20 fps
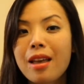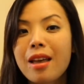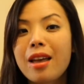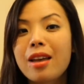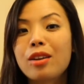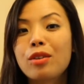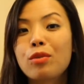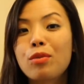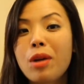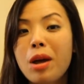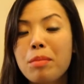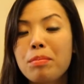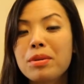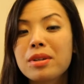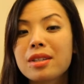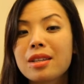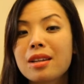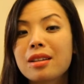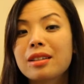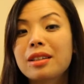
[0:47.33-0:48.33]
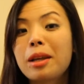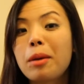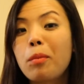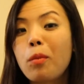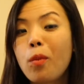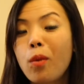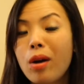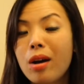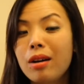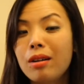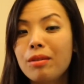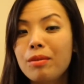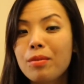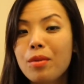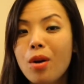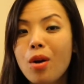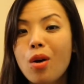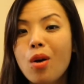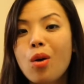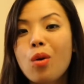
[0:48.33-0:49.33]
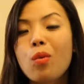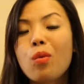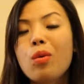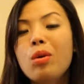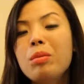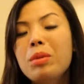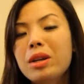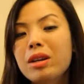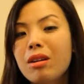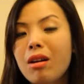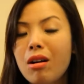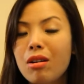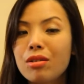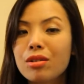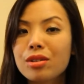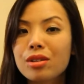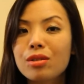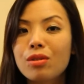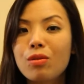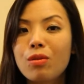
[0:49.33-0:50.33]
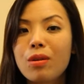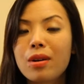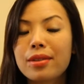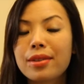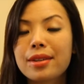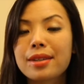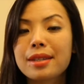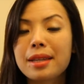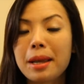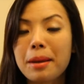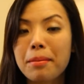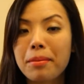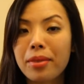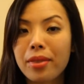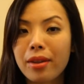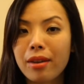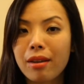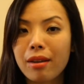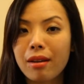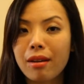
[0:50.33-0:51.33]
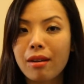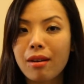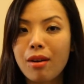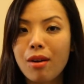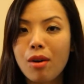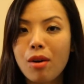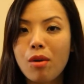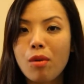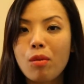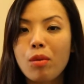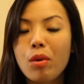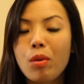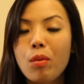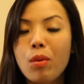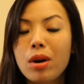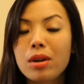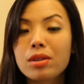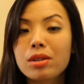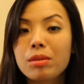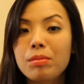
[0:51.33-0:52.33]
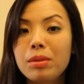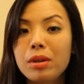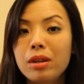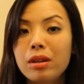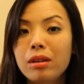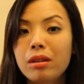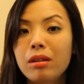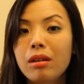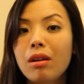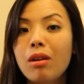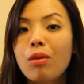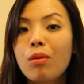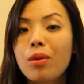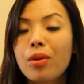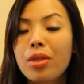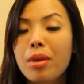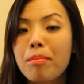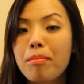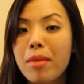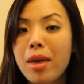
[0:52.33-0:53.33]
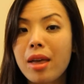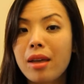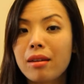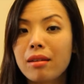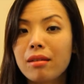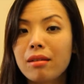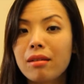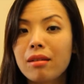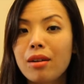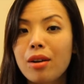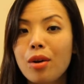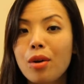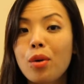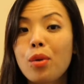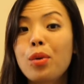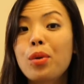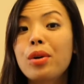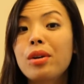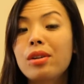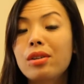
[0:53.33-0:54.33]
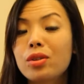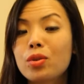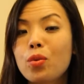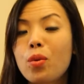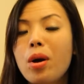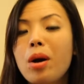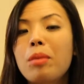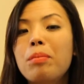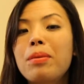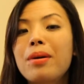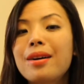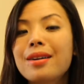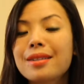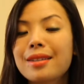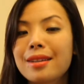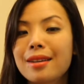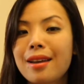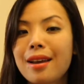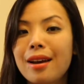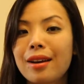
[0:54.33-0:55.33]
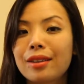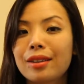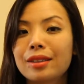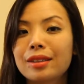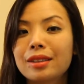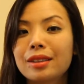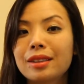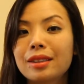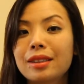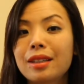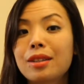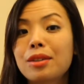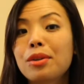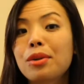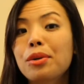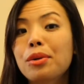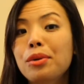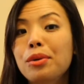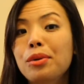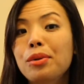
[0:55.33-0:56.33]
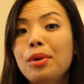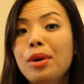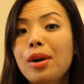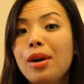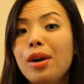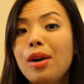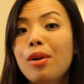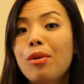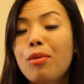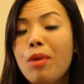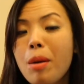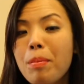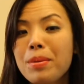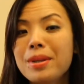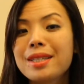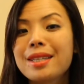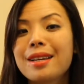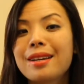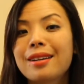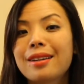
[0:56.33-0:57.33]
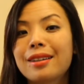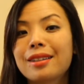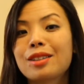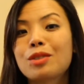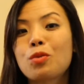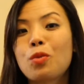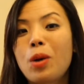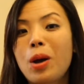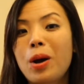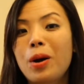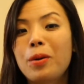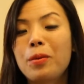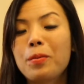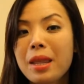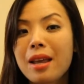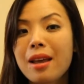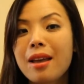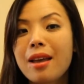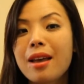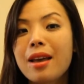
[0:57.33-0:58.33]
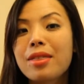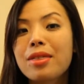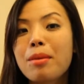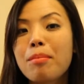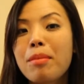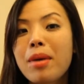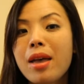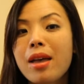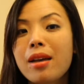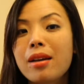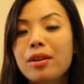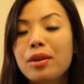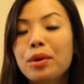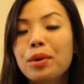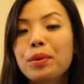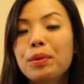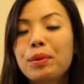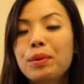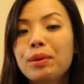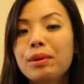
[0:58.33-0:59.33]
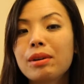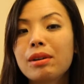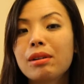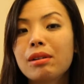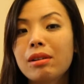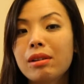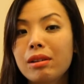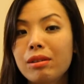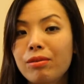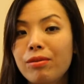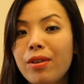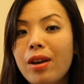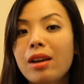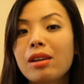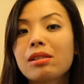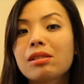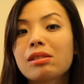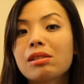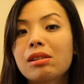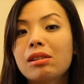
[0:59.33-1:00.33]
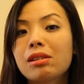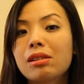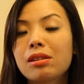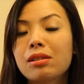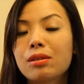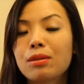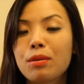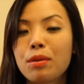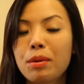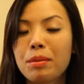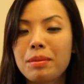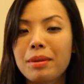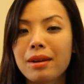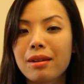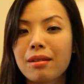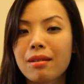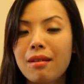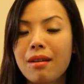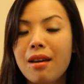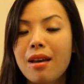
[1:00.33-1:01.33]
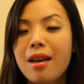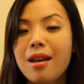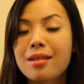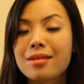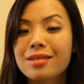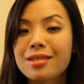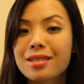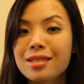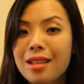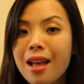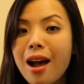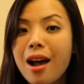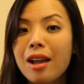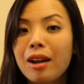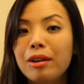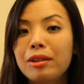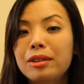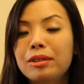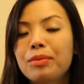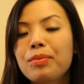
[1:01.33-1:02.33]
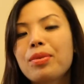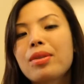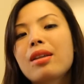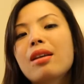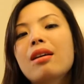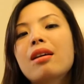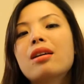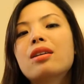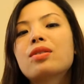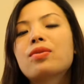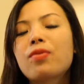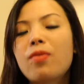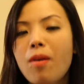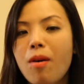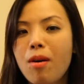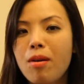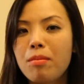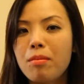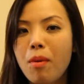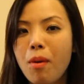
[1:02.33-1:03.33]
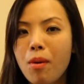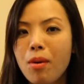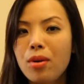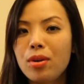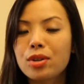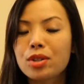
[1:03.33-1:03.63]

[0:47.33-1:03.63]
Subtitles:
and represent them well, women also want the same thing. We want to be with a man who is well put together and who represent us well. And the man who invests in his grooming and style is far more